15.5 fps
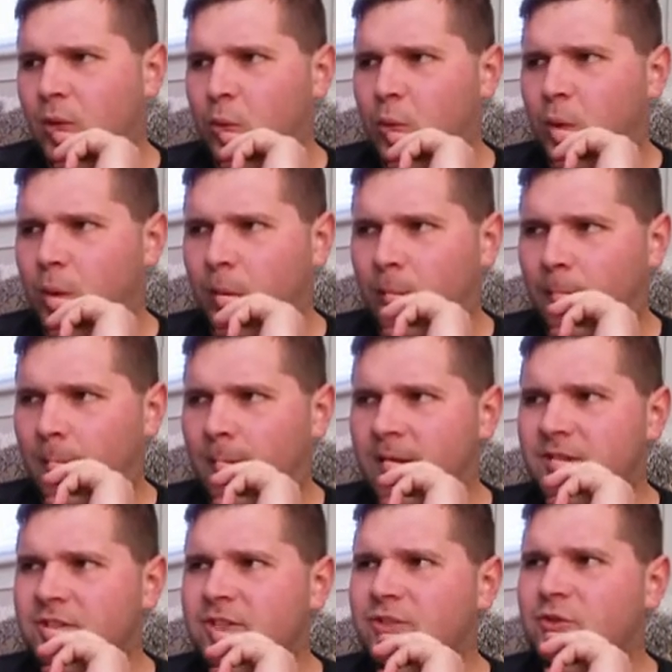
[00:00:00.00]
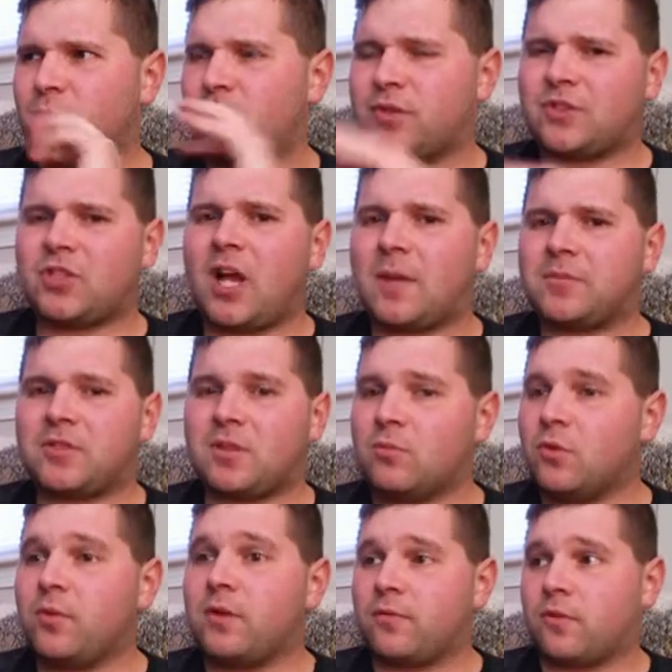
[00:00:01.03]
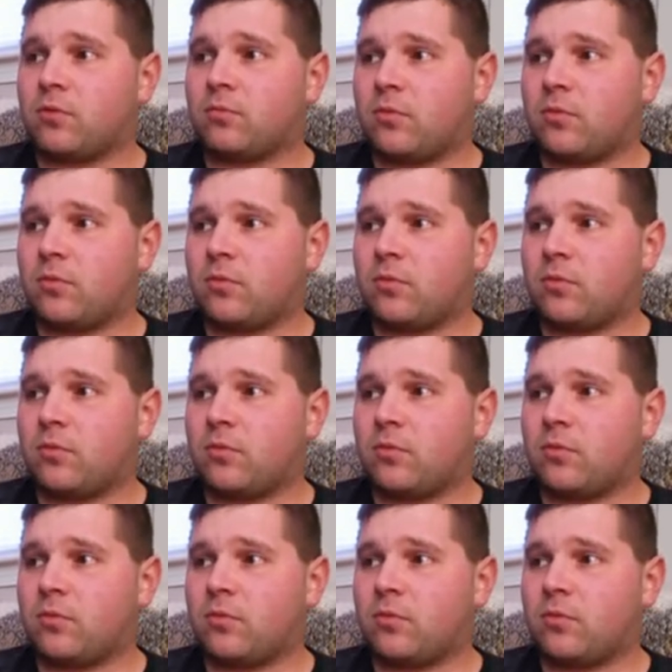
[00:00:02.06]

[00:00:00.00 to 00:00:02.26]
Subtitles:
or it just sort of stops the movie for